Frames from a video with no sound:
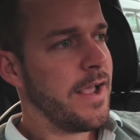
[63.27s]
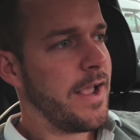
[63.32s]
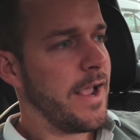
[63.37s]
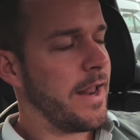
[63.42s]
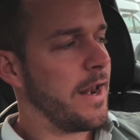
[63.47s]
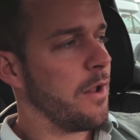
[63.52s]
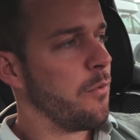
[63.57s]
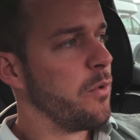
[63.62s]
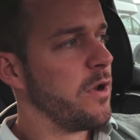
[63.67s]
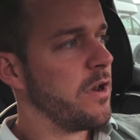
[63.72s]

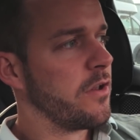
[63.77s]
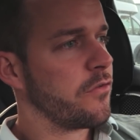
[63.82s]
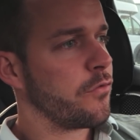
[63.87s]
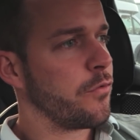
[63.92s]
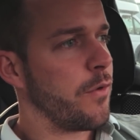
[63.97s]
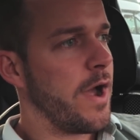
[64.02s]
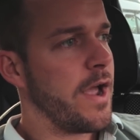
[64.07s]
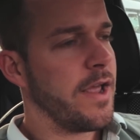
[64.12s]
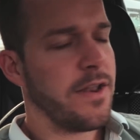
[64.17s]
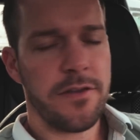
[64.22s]
And I will
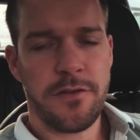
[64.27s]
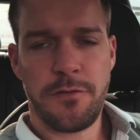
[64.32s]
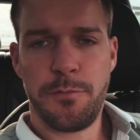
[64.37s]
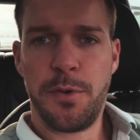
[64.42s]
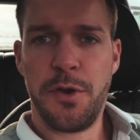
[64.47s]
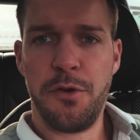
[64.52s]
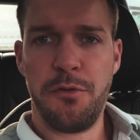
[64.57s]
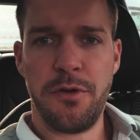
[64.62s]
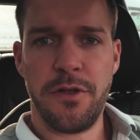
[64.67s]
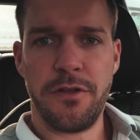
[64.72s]
try in this
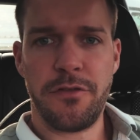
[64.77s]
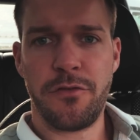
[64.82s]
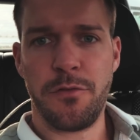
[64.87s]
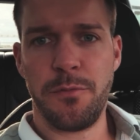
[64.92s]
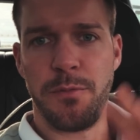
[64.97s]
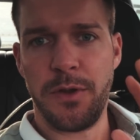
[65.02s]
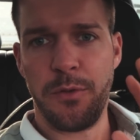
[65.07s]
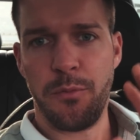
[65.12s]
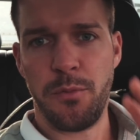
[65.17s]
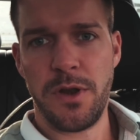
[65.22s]
period to
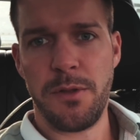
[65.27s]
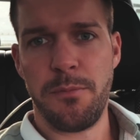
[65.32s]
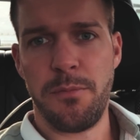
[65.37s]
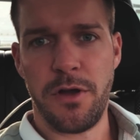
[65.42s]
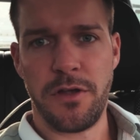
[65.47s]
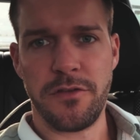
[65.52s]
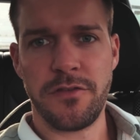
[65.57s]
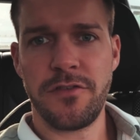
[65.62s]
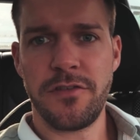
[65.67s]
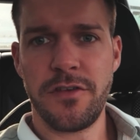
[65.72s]
be really
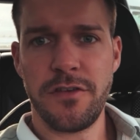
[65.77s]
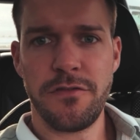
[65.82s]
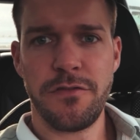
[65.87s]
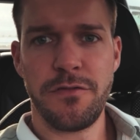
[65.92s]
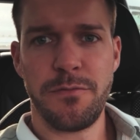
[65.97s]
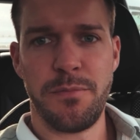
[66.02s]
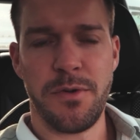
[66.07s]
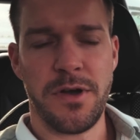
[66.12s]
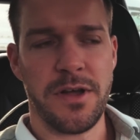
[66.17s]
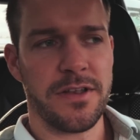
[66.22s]

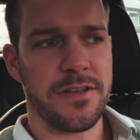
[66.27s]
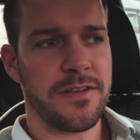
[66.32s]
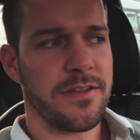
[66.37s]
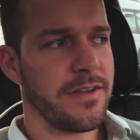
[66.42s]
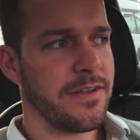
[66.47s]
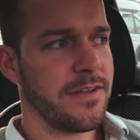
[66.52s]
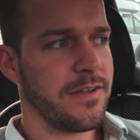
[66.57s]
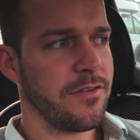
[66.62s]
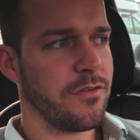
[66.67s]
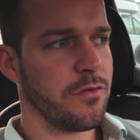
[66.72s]
positive, but
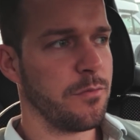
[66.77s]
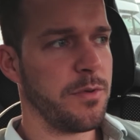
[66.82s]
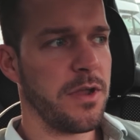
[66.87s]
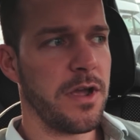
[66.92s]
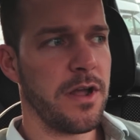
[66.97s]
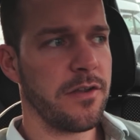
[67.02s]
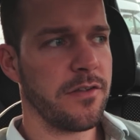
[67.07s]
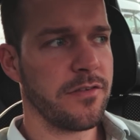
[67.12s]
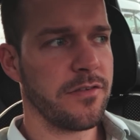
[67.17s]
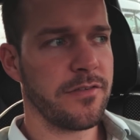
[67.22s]
to be
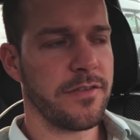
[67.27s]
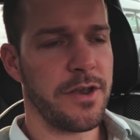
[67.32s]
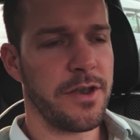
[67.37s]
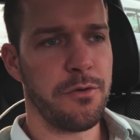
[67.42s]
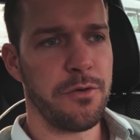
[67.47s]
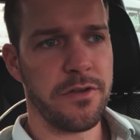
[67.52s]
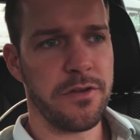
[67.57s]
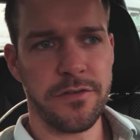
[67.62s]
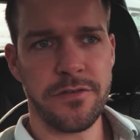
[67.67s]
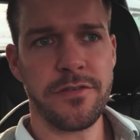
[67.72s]
honest,
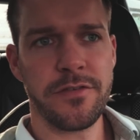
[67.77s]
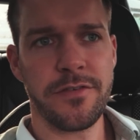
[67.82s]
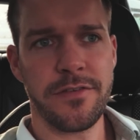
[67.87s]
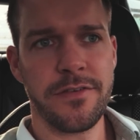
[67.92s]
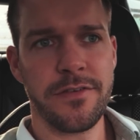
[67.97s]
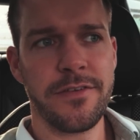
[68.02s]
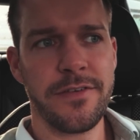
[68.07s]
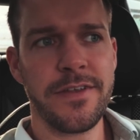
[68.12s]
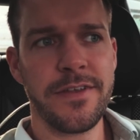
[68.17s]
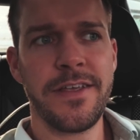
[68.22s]
there
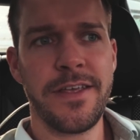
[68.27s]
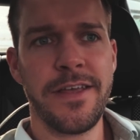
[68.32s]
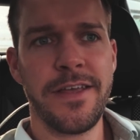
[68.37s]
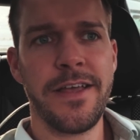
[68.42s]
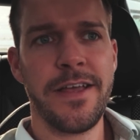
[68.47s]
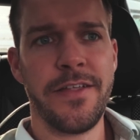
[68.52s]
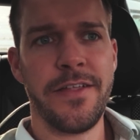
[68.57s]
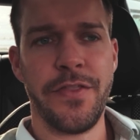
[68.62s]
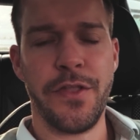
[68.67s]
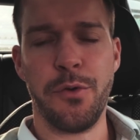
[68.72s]
is
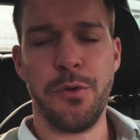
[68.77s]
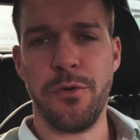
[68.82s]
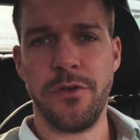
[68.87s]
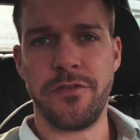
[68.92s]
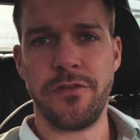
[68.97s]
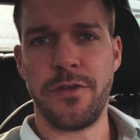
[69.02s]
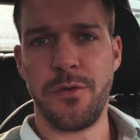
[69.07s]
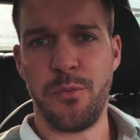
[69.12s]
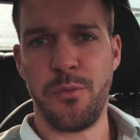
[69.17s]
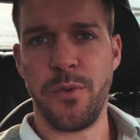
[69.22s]

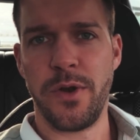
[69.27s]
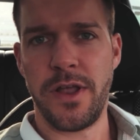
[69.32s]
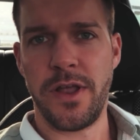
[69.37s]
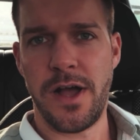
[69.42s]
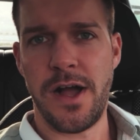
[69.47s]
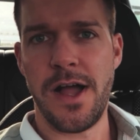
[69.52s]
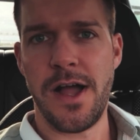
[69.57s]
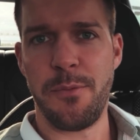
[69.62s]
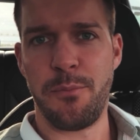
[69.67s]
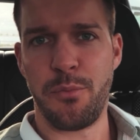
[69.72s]
a really
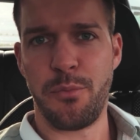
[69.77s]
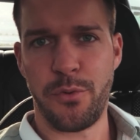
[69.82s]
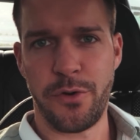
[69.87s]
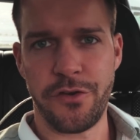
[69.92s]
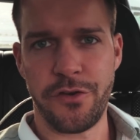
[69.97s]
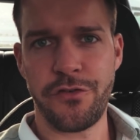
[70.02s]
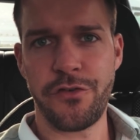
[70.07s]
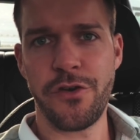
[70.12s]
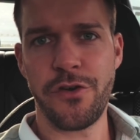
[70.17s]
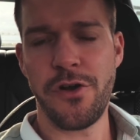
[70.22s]
high
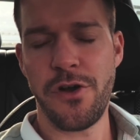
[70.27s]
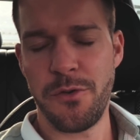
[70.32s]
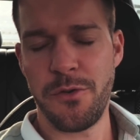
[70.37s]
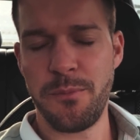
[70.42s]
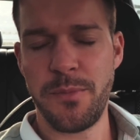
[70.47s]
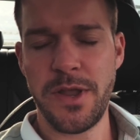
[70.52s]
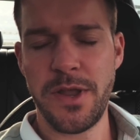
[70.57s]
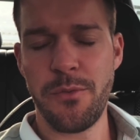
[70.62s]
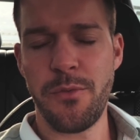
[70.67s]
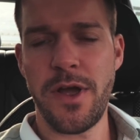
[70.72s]
pressure
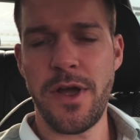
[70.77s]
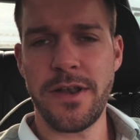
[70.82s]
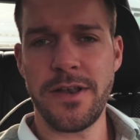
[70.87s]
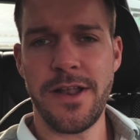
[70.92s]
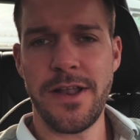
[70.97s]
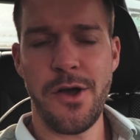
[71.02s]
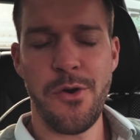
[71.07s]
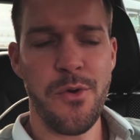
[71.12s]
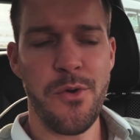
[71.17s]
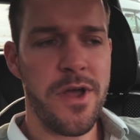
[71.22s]
on me right
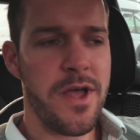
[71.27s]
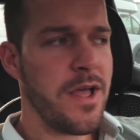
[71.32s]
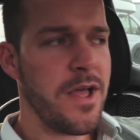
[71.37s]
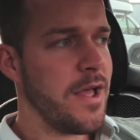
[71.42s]
now.